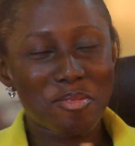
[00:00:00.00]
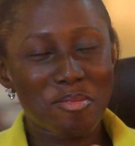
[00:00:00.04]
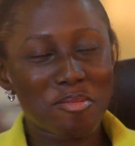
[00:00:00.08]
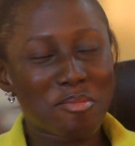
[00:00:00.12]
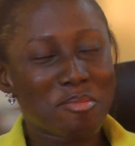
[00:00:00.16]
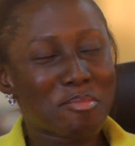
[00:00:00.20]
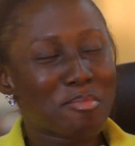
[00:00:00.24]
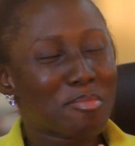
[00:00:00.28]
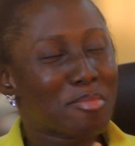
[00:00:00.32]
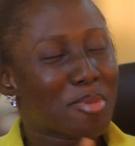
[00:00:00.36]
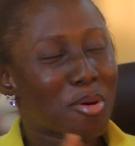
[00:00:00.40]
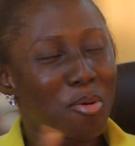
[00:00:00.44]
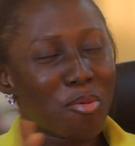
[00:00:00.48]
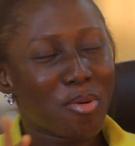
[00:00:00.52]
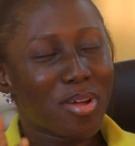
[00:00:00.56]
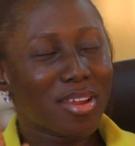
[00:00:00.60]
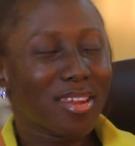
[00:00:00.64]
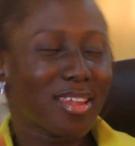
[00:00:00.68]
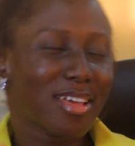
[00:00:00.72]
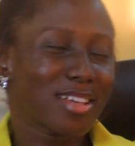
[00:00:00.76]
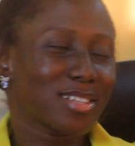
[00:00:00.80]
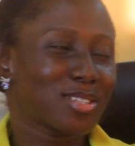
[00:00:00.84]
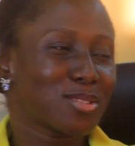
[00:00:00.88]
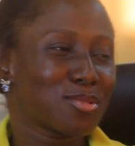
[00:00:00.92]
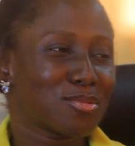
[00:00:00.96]
But one
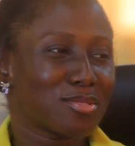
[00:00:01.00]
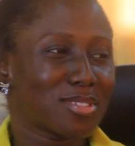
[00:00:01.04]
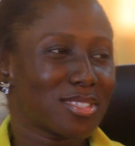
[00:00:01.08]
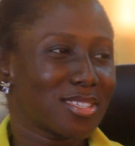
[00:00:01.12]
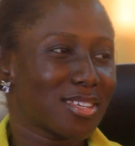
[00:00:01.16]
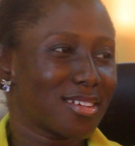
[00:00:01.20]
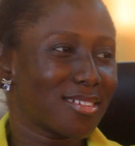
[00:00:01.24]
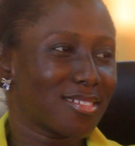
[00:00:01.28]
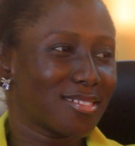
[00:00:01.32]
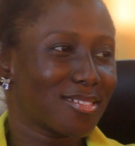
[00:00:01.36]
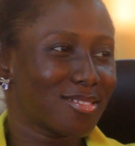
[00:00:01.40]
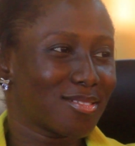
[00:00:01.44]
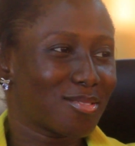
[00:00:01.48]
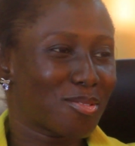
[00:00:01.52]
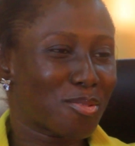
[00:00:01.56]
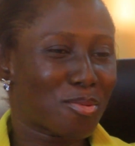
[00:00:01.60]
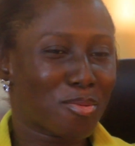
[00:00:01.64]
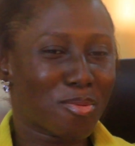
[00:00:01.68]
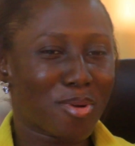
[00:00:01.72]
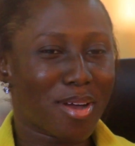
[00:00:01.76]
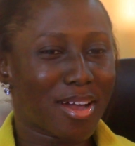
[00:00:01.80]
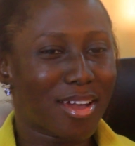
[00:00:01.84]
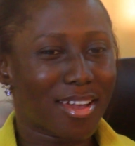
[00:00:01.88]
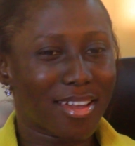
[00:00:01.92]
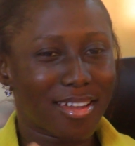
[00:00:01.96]
last reason
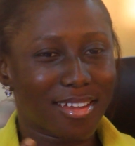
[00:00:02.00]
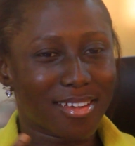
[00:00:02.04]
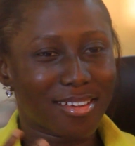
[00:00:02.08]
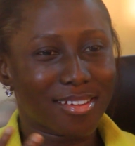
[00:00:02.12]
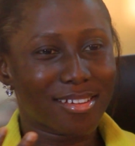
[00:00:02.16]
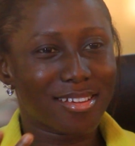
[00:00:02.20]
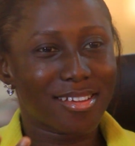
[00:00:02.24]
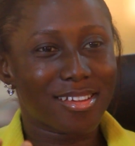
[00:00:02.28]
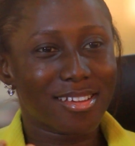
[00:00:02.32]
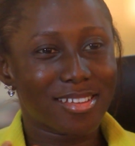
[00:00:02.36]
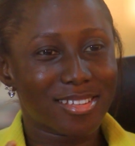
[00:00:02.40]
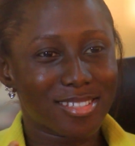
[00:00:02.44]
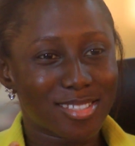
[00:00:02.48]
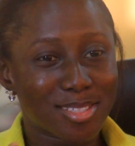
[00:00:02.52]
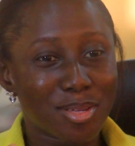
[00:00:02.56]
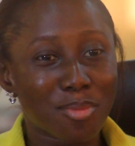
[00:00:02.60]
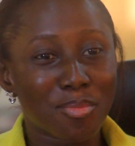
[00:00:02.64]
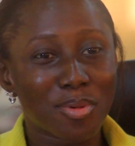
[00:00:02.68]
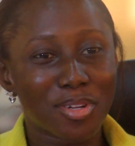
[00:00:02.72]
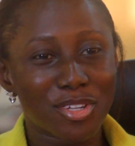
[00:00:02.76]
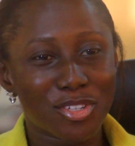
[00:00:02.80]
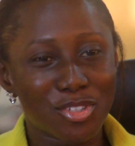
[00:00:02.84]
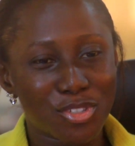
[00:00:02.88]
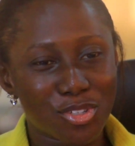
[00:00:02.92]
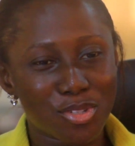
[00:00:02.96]
why somebody
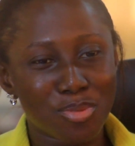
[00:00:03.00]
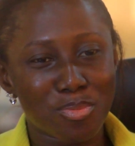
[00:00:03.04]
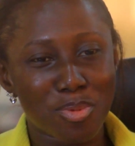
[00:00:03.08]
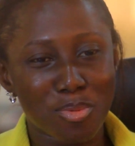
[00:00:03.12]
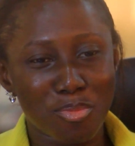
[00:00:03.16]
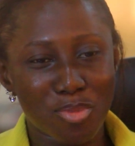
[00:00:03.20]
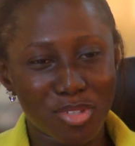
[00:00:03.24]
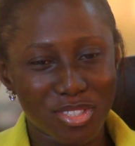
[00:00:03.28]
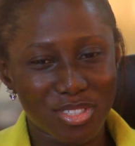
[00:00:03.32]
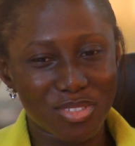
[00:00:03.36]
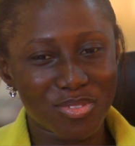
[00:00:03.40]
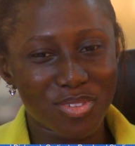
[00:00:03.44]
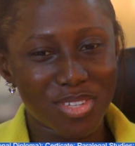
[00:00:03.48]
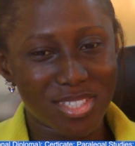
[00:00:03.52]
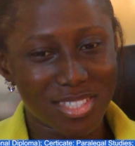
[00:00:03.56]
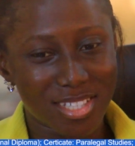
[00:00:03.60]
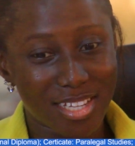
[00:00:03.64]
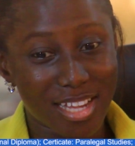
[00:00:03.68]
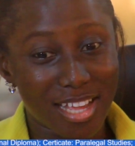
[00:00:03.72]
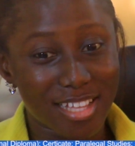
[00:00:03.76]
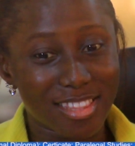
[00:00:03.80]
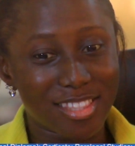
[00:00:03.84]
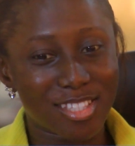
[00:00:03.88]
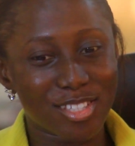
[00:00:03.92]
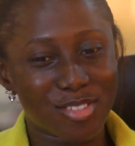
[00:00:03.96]
should be motivated at
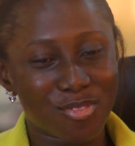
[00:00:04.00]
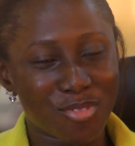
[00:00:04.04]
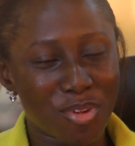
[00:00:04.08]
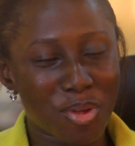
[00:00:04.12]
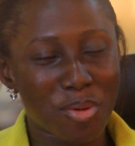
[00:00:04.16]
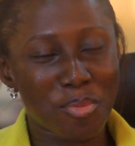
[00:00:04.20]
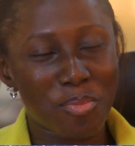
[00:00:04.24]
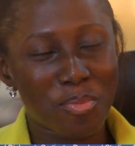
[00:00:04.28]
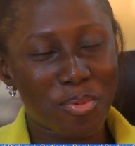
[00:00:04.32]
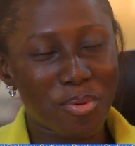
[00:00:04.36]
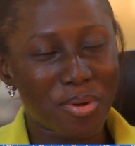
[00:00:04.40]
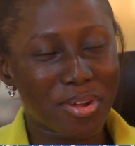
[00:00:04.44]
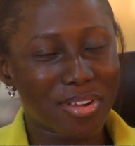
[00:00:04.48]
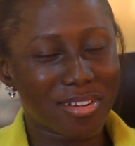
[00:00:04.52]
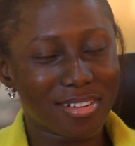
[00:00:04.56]
this very point